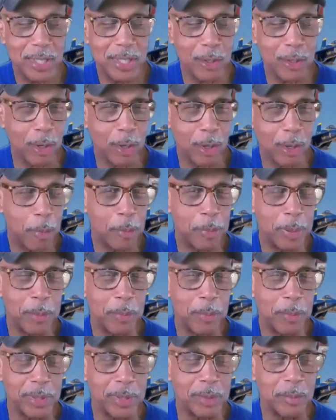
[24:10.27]
I know a couple
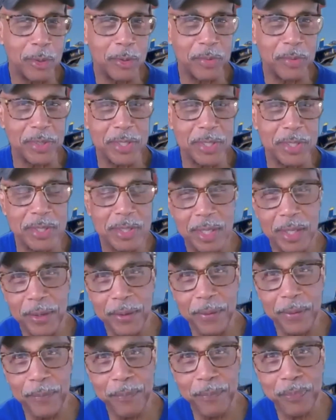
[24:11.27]
people in the movies,
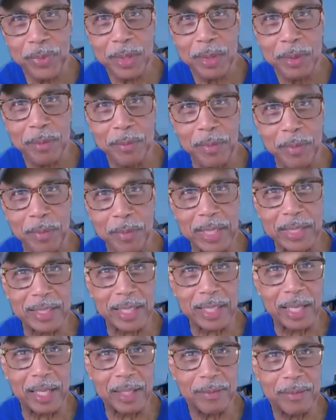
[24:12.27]

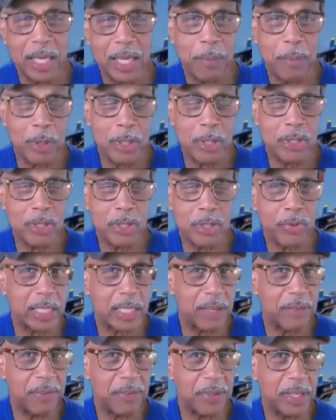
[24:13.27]
but uh, yeah, bird
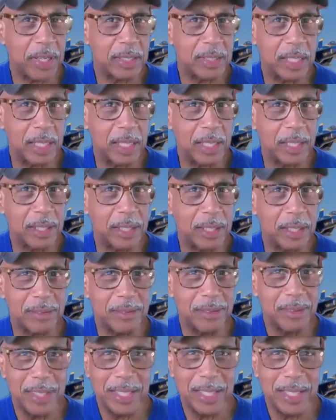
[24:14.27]
strikes. I've had
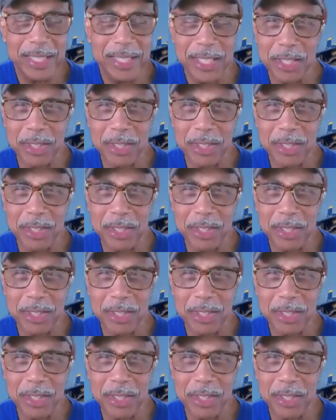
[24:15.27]
uh,